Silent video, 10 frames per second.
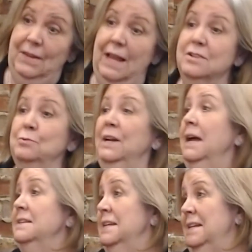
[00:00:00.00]
That's what I
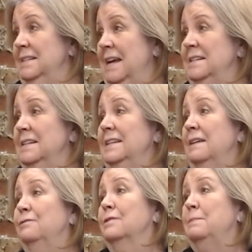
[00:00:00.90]
did, and I did
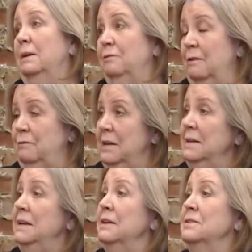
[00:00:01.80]
that for about 15
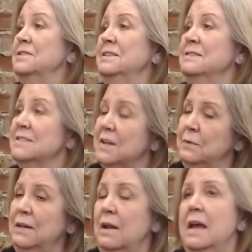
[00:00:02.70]
years. And so
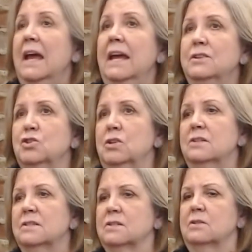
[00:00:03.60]
it
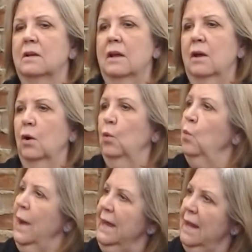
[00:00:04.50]
just
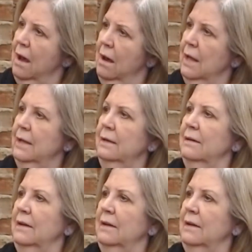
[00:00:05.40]
went on